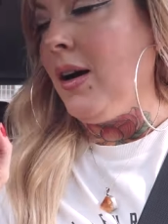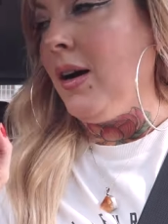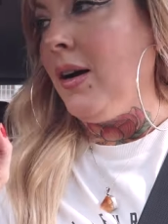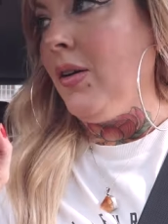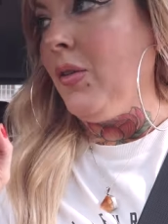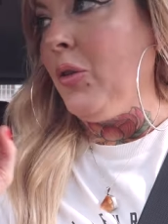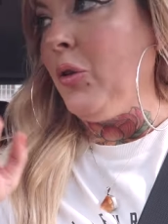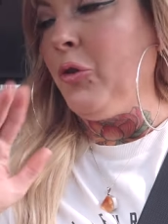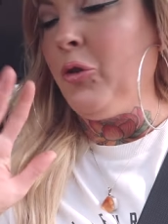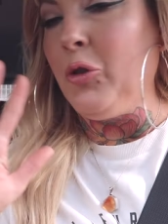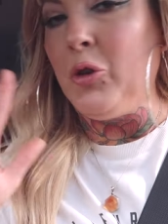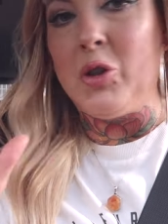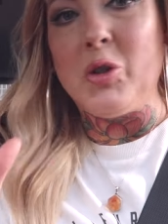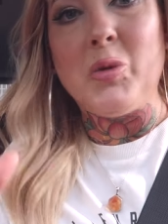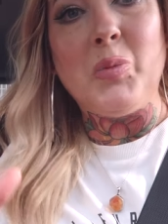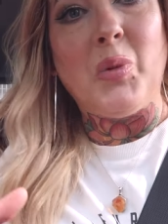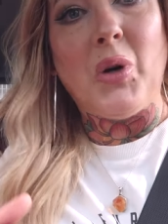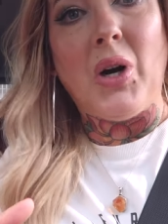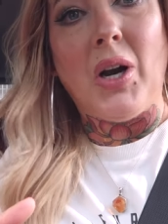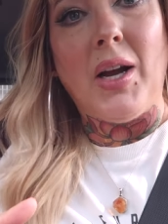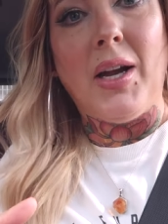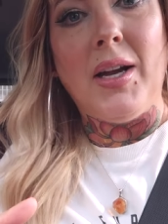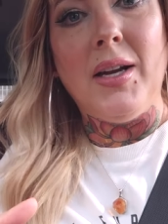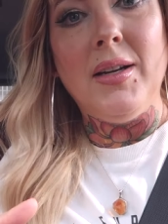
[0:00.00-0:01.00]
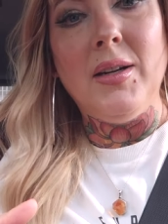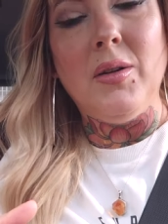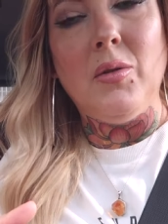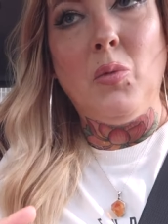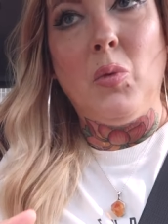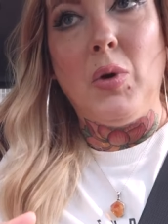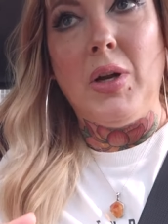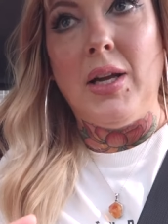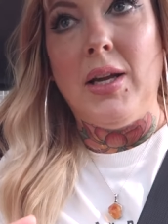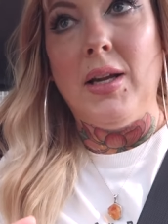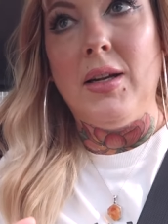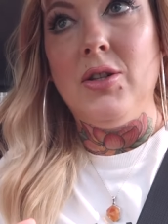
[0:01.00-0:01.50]
Uh, the first bride,
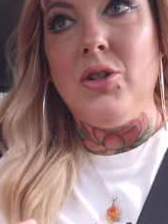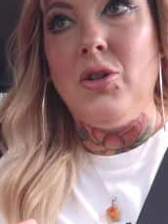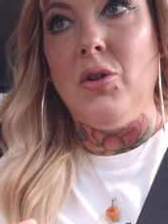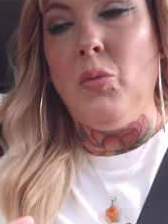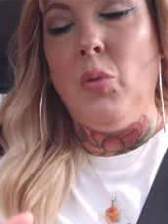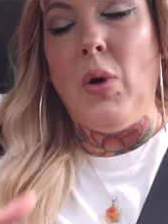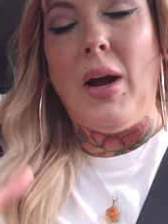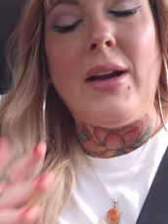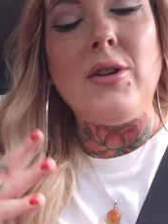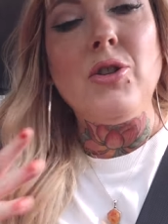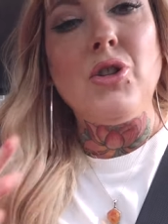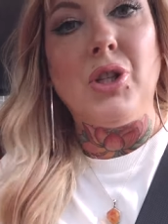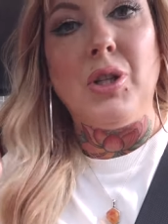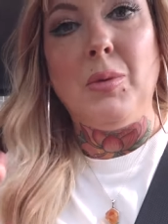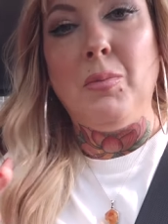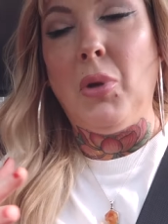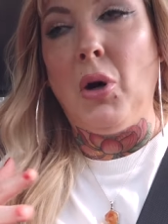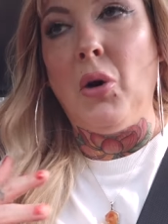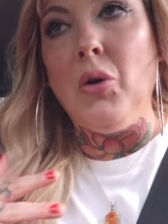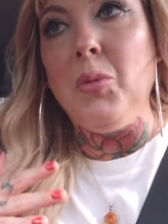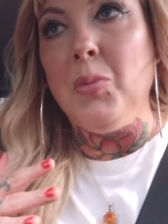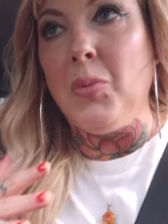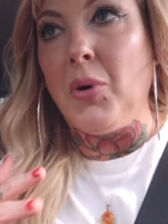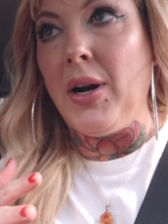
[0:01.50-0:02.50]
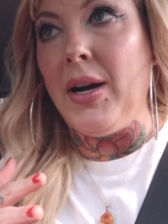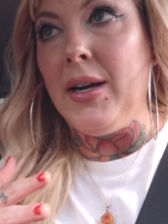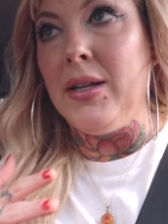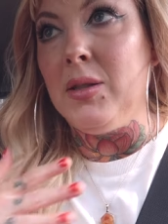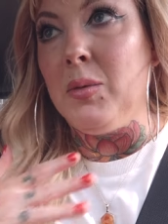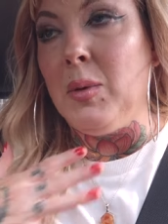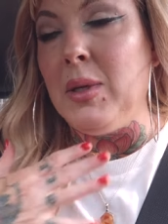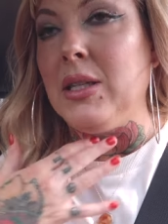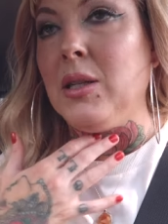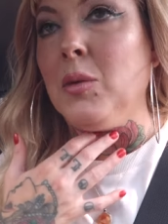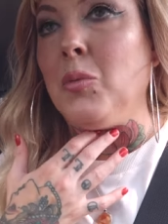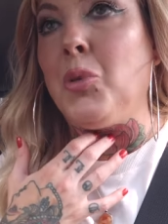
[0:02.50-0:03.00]
we actually both brides,
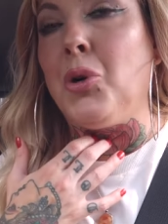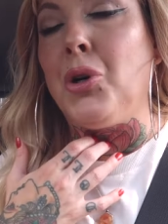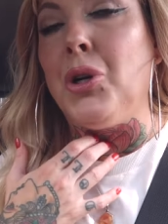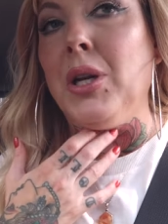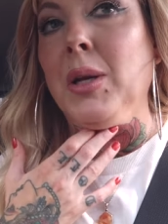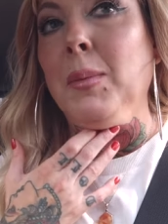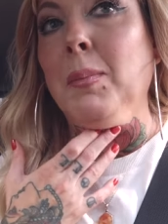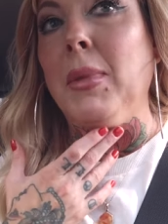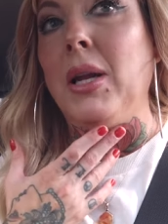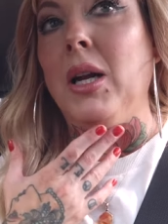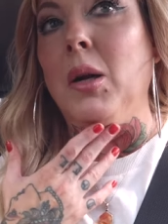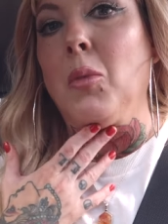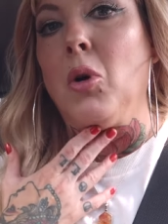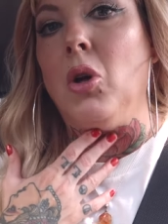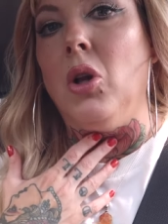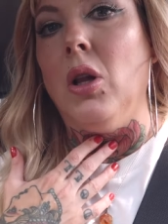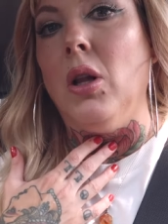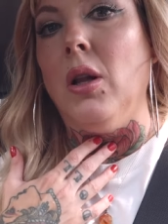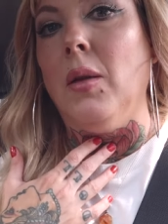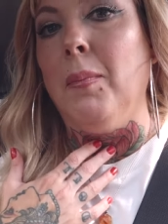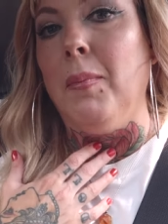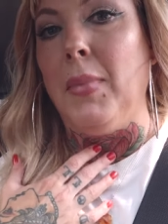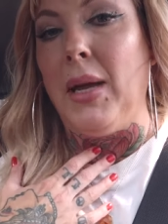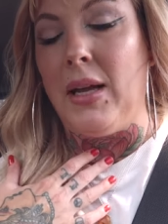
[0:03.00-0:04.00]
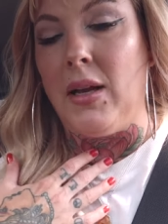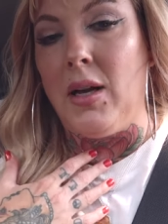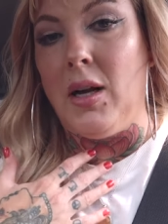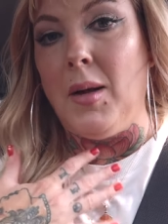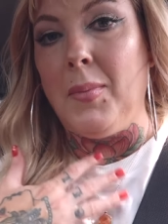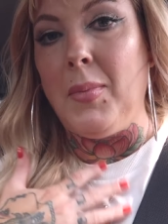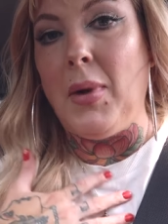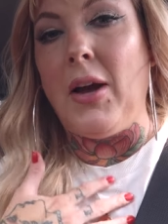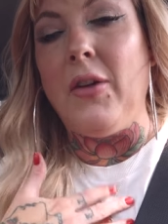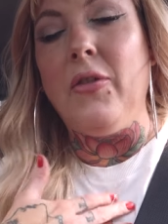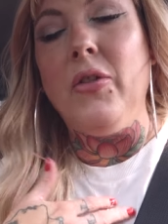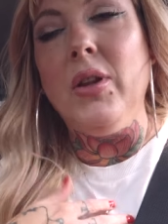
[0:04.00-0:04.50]
we did pretty minimal
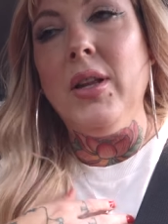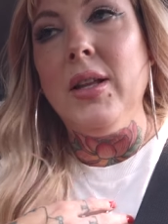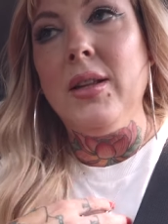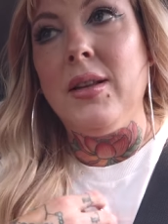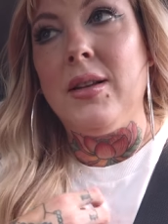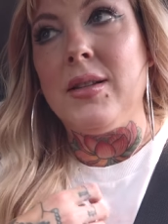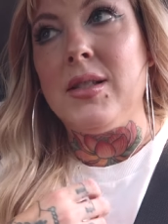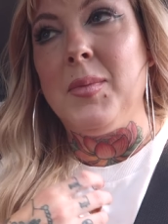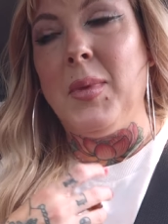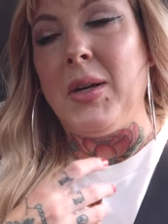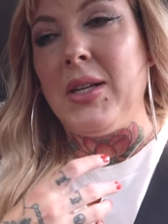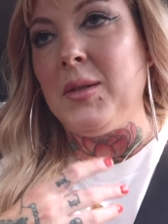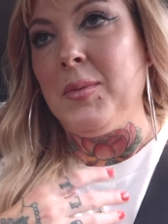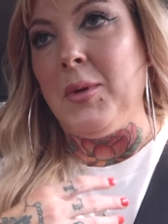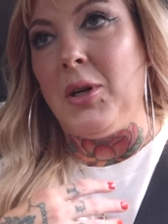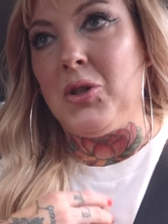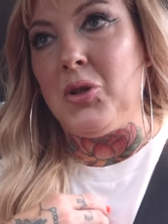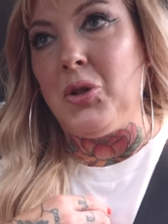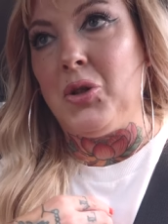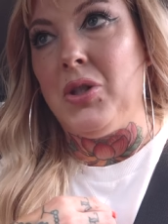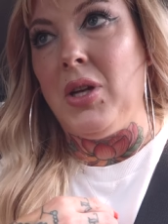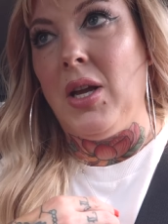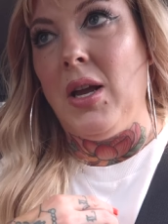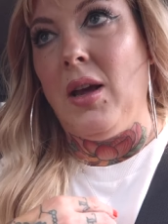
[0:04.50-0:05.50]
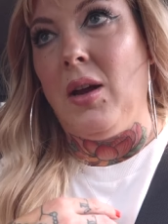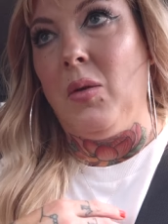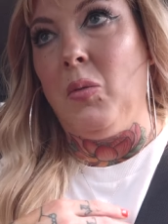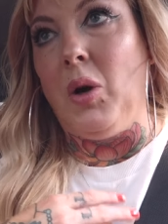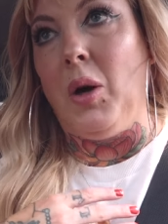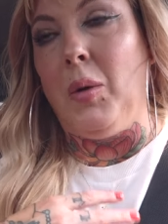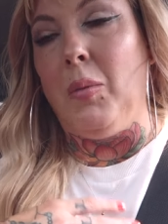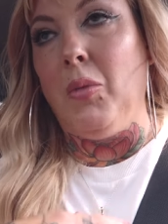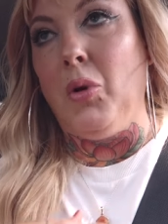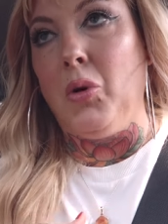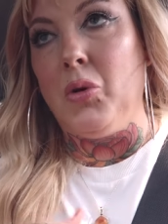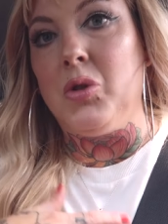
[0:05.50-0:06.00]
makeup. I feel like that's my specialty and
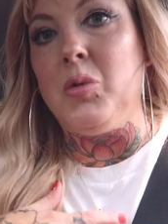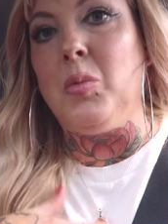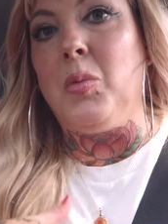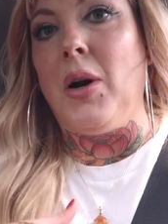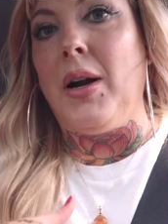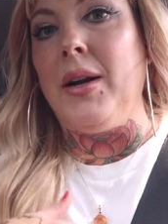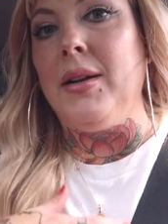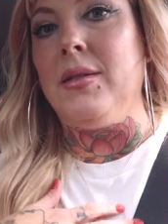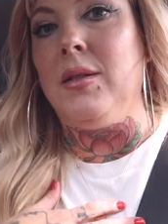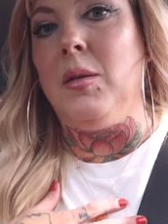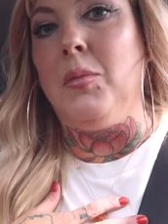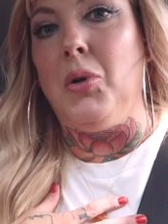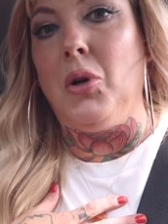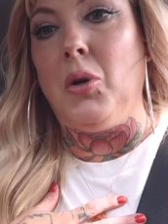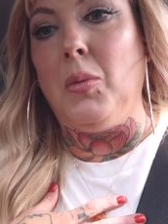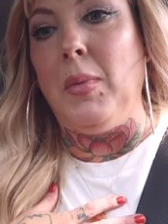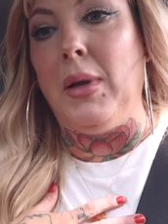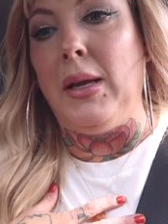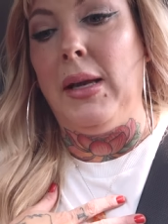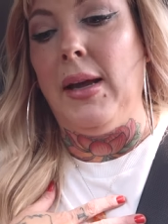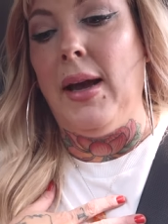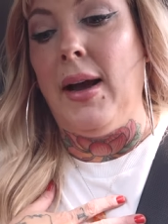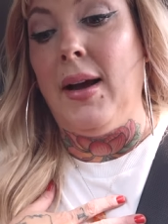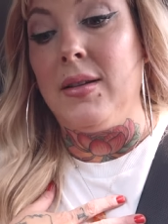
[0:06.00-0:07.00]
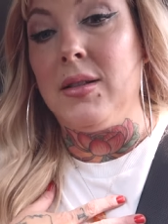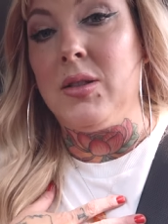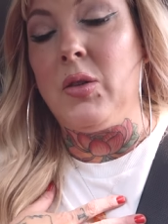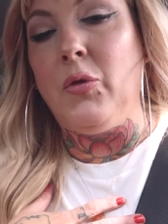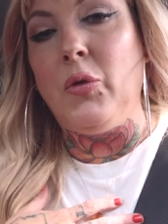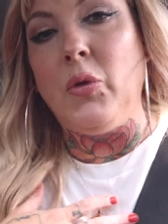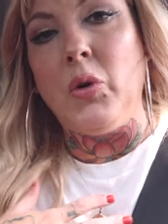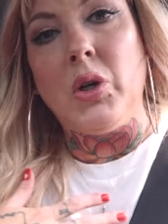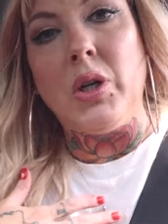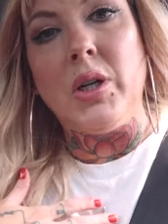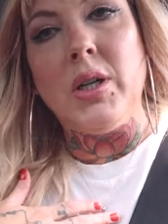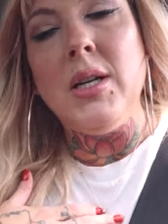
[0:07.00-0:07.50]
what most brides that book me ask
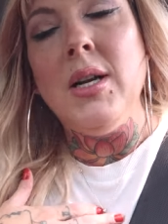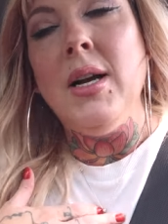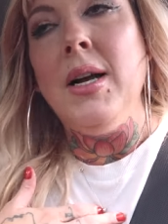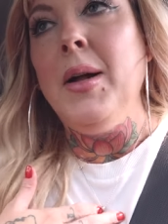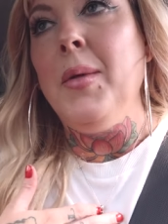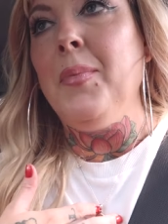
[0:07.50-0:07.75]
for.